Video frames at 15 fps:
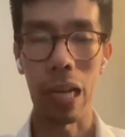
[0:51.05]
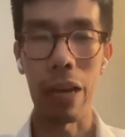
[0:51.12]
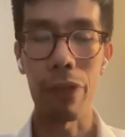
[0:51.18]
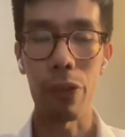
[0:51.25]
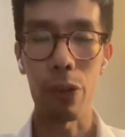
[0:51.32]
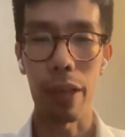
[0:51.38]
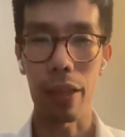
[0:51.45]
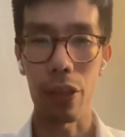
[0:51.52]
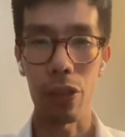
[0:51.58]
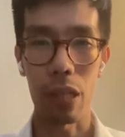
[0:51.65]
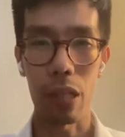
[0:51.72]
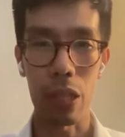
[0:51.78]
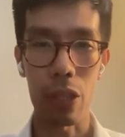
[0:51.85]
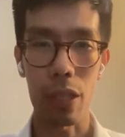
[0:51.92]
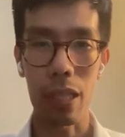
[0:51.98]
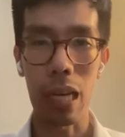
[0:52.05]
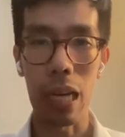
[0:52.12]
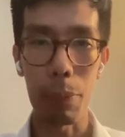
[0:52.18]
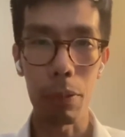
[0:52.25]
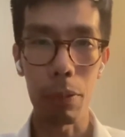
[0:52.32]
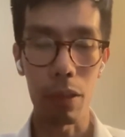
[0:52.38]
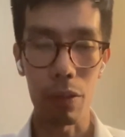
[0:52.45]
I feel like there's a
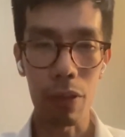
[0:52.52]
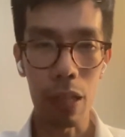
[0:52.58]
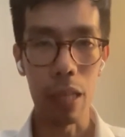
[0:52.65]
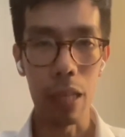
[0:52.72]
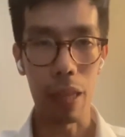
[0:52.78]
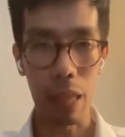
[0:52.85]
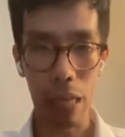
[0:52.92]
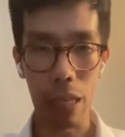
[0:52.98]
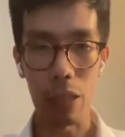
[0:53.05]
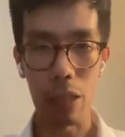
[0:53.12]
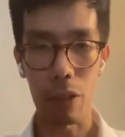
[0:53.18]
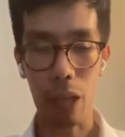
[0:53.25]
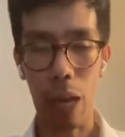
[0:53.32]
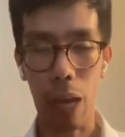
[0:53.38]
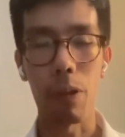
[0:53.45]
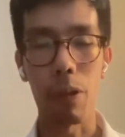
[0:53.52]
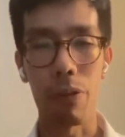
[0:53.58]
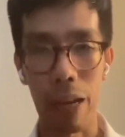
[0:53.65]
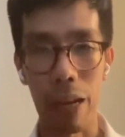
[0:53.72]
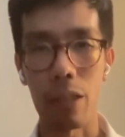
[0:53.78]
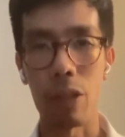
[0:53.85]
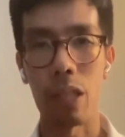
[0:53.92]
couple of
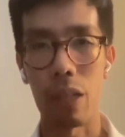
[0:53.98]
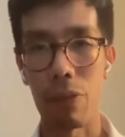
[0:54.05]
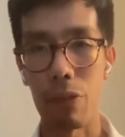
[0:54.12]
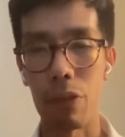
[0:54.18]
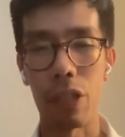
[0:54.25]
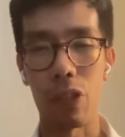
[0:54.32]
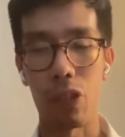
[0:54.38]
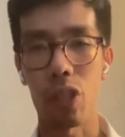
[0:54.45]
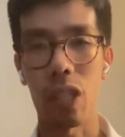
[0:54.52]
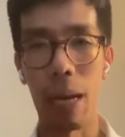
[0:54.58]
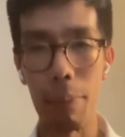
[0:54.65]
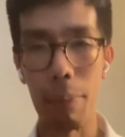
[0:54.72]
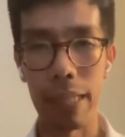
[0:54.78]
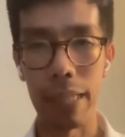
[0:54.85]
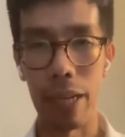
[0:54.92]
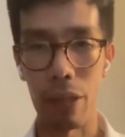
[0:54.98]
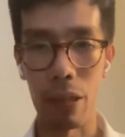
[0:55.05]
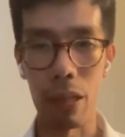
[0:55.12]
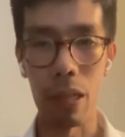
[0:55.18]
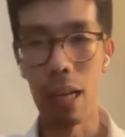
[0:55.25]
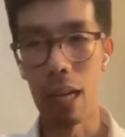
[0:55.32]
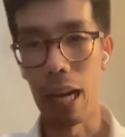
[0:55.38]
factors that have really just come
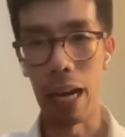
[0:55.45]
together